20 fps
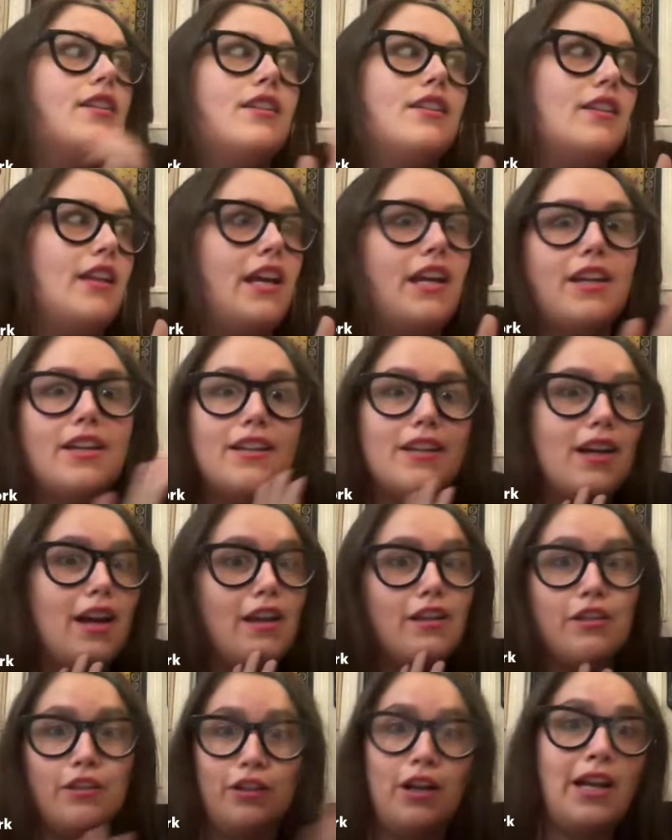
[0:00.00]

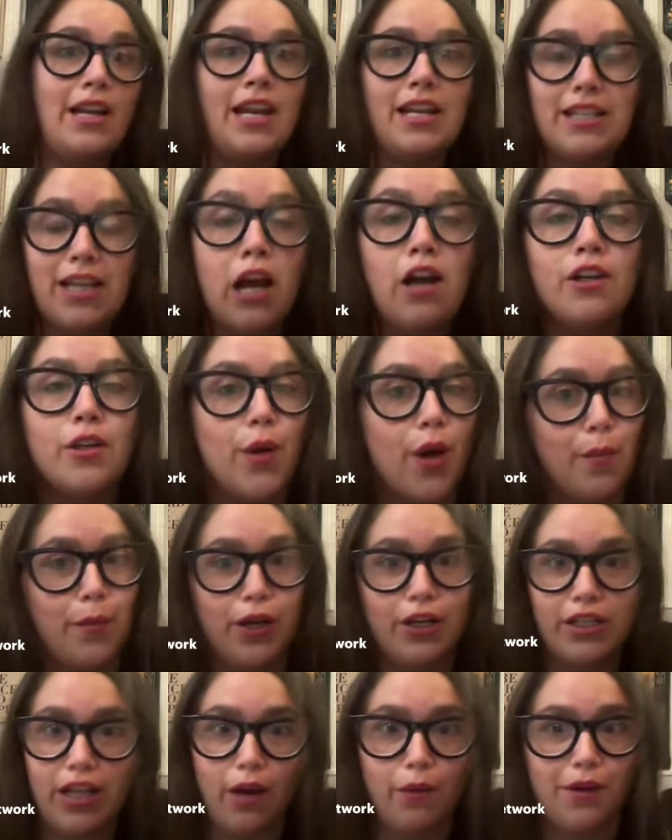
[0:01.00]
Like, I can't tell you how
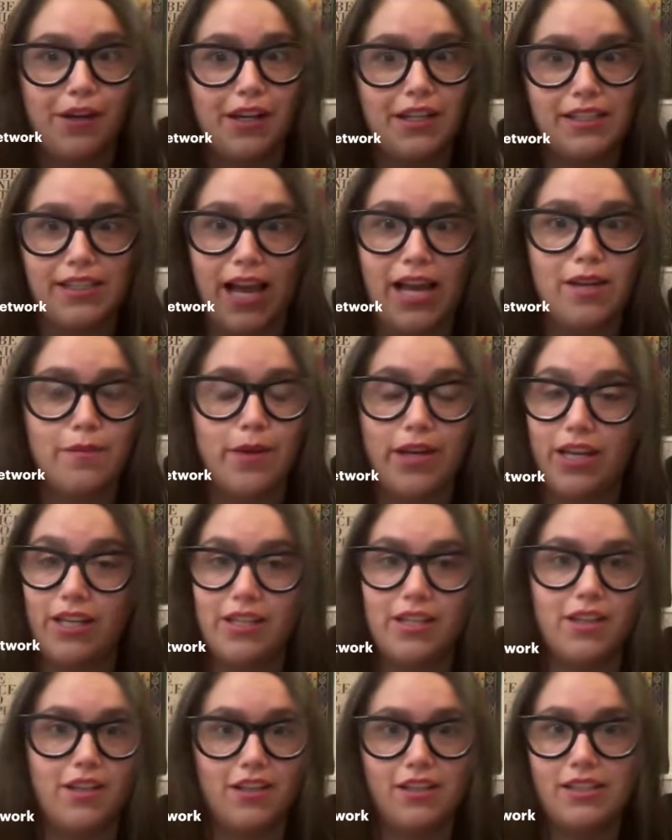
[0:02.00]
much that would excite me
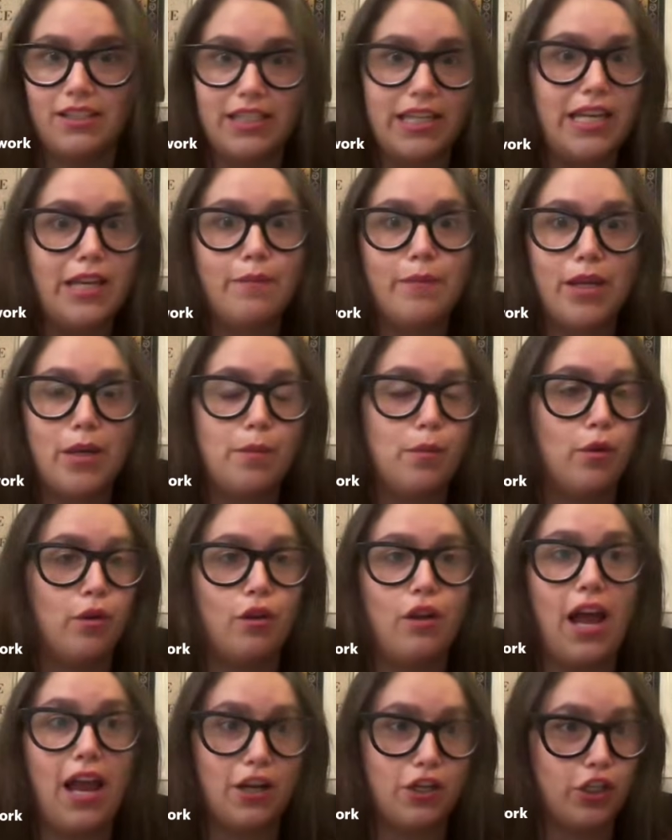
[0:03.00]
to see
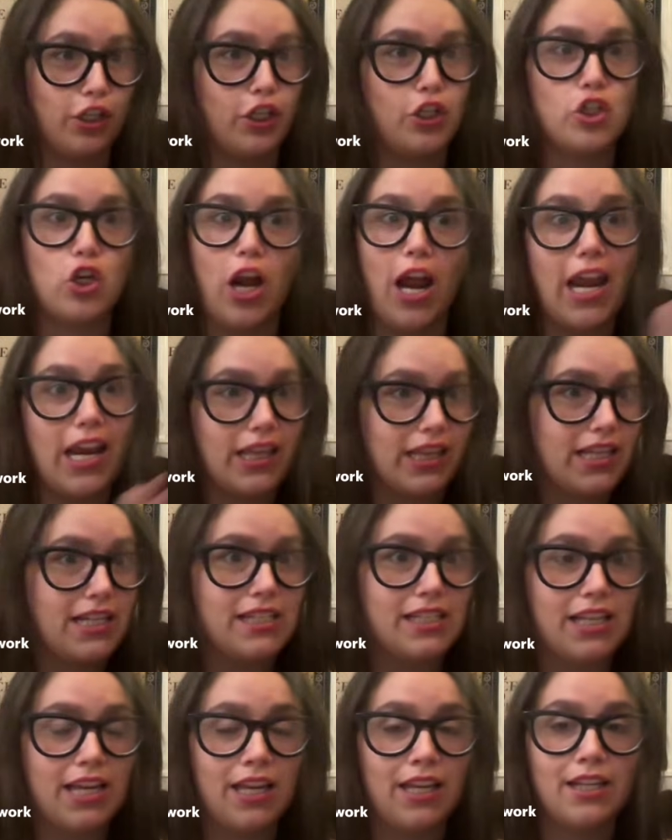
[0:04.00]
people actually trying these
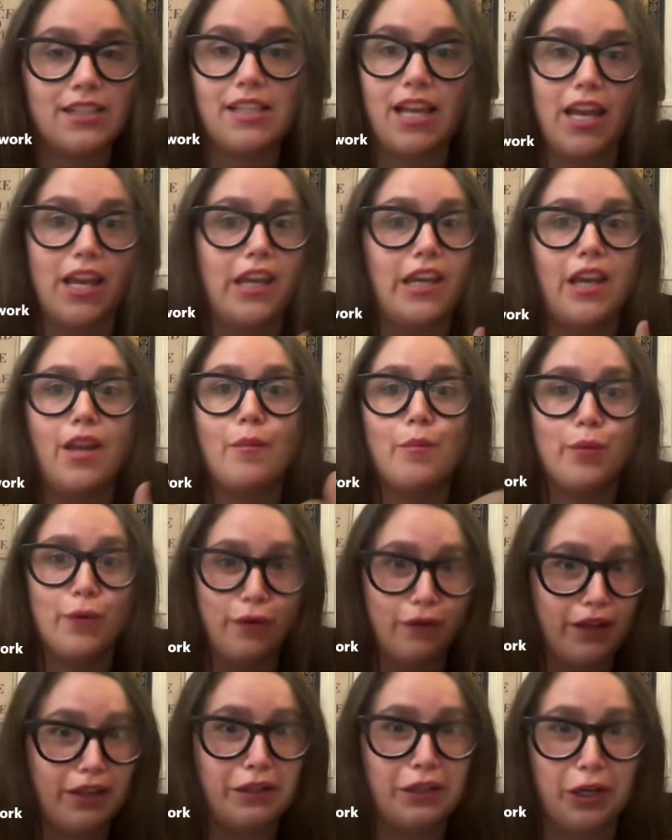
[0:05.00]
things and
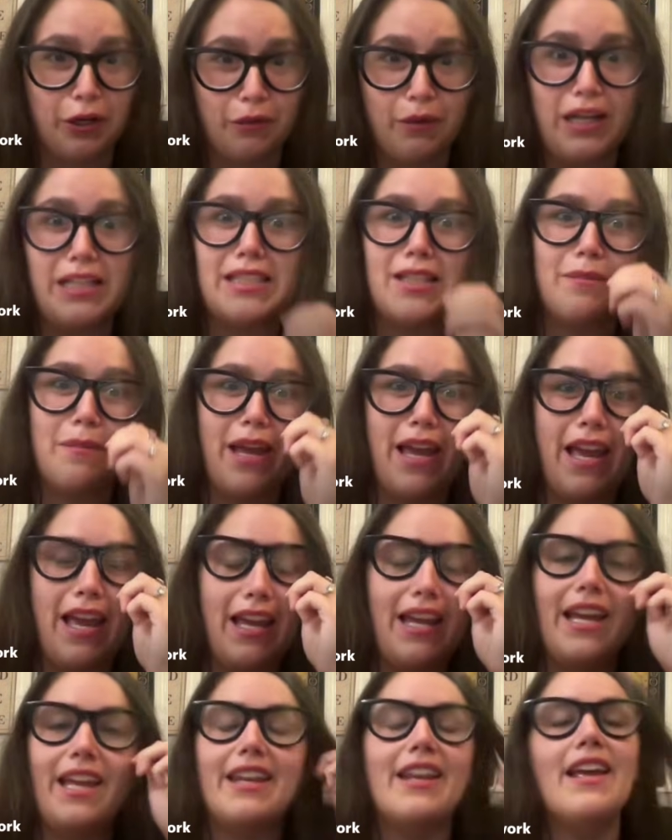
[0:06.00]
improving their
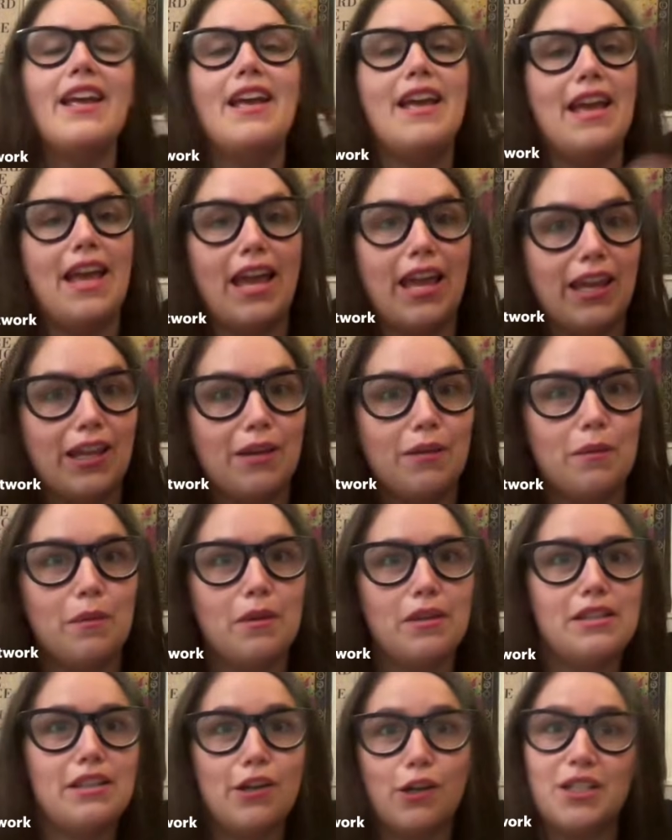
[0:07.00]
resume and
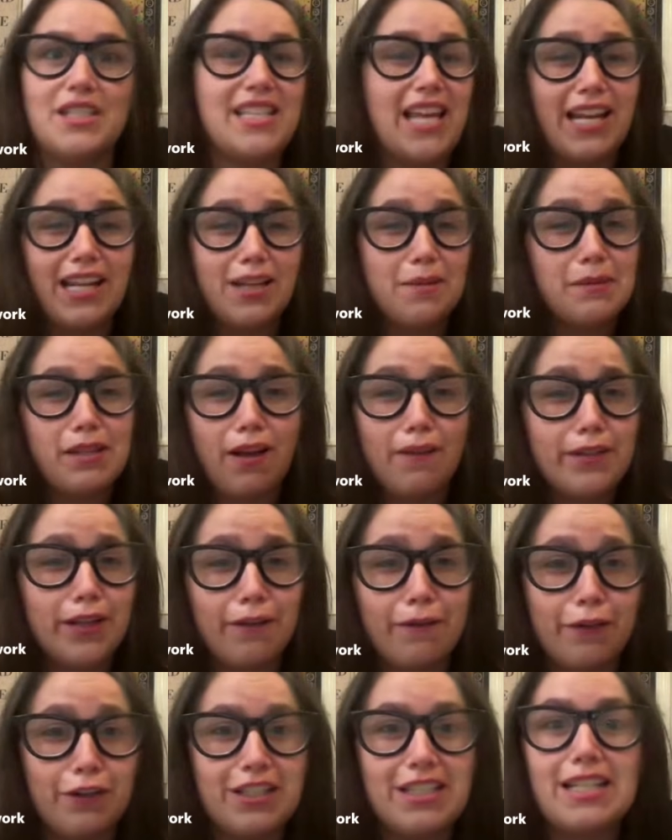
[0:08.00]
setting themselves
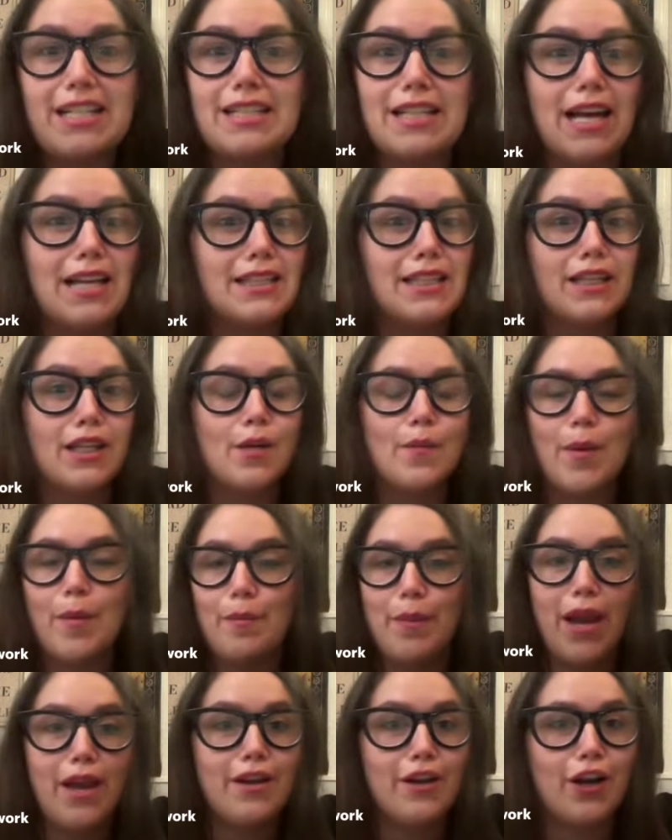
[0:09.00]
up for success a little bit
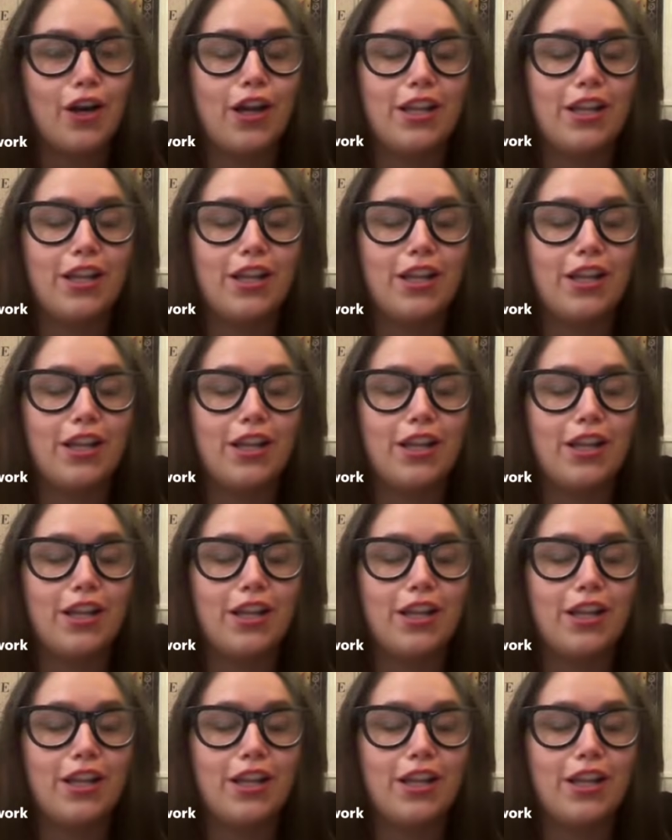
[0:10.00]
better.